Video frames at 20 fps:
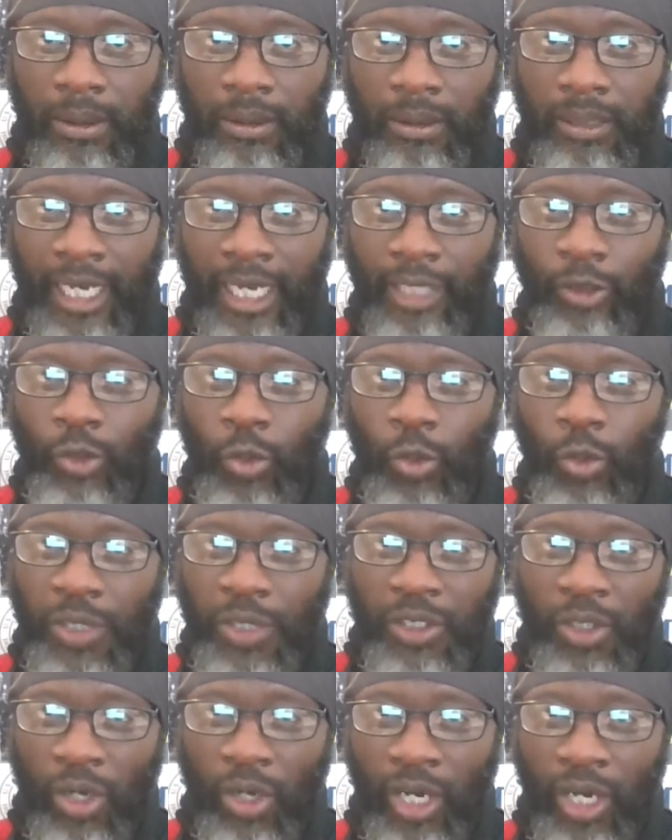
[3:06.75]
Now, do
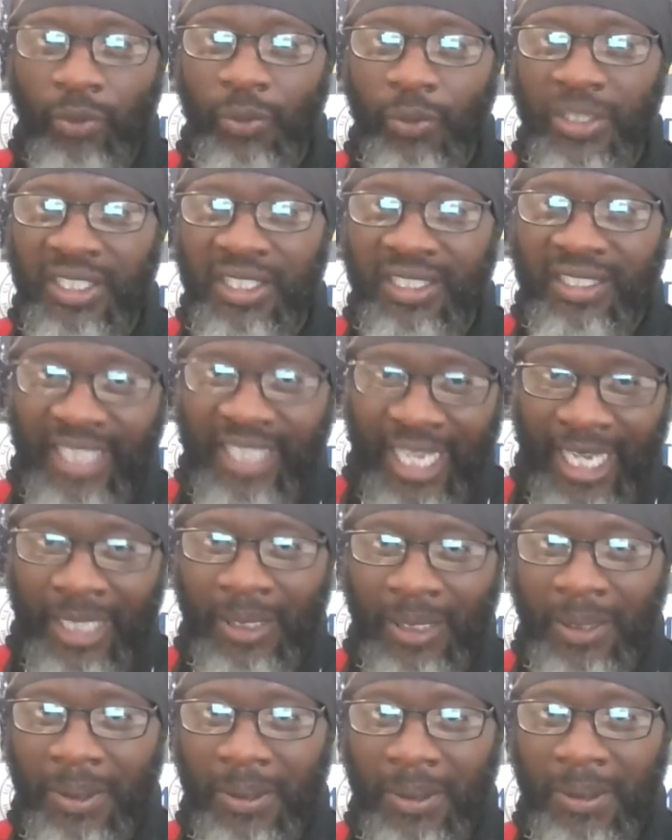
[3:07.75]
we not
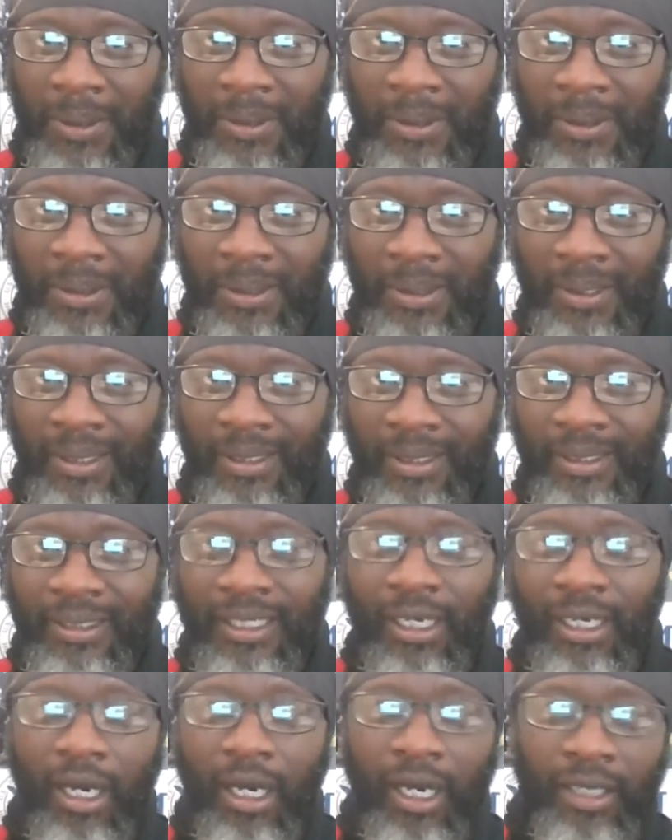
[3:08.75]
resent
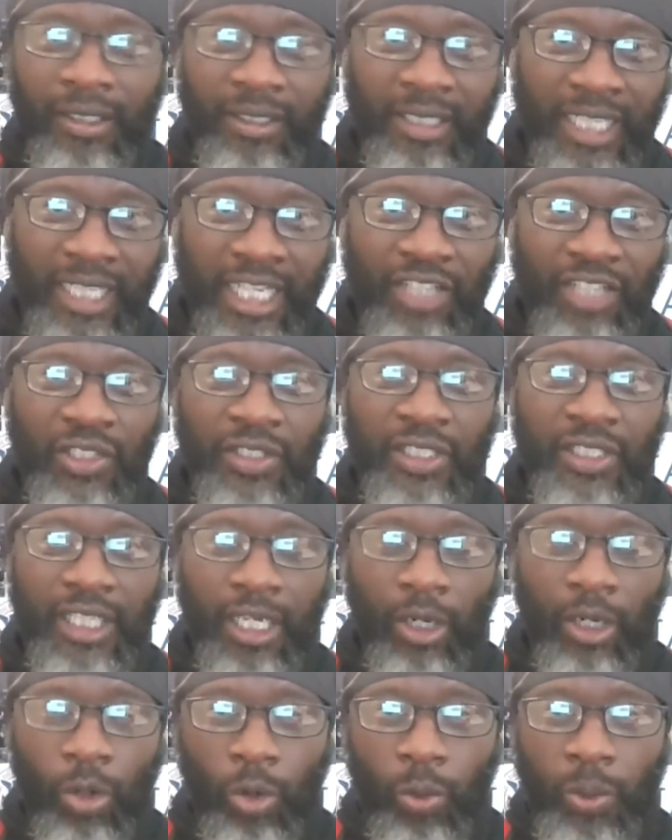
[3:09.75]
the other nations that
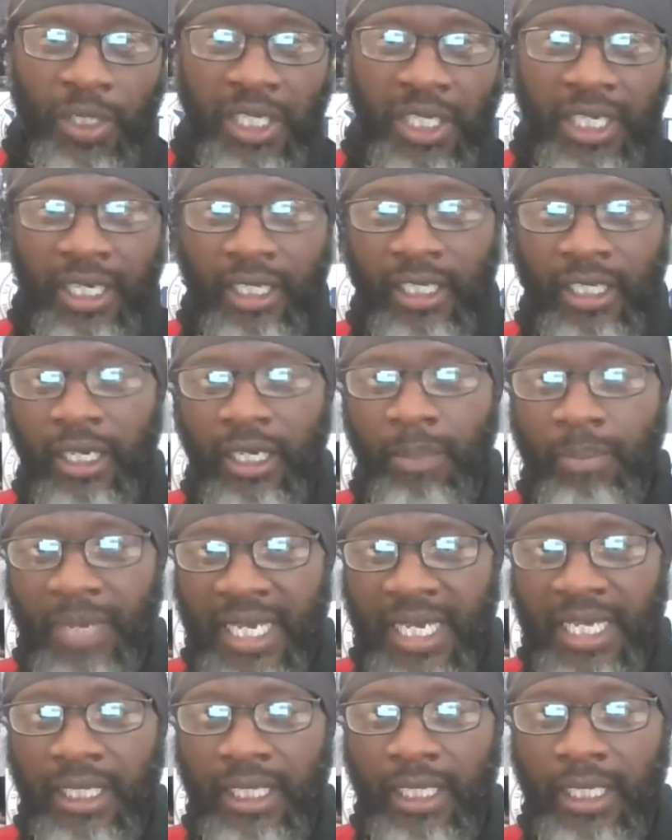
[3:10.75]
are over here that are
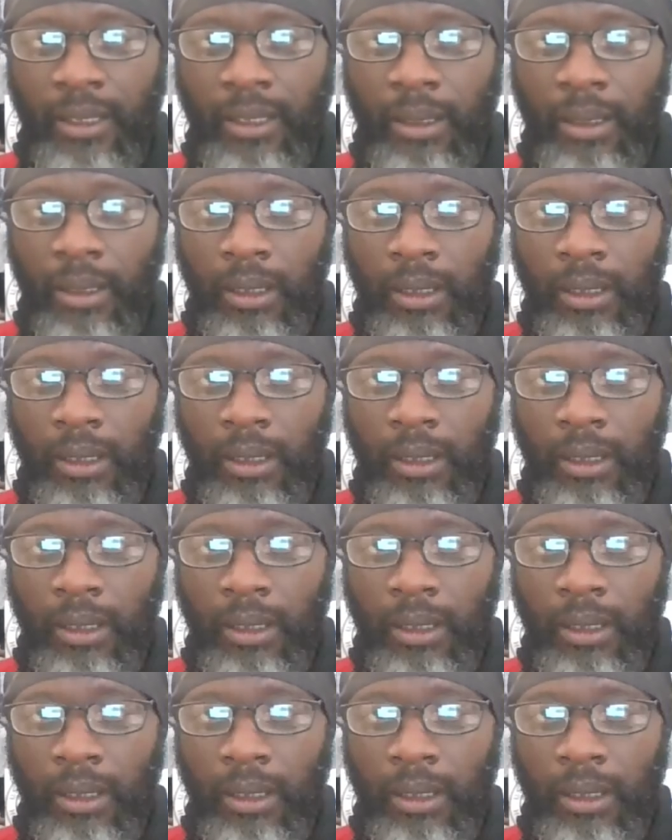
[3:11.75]
making it?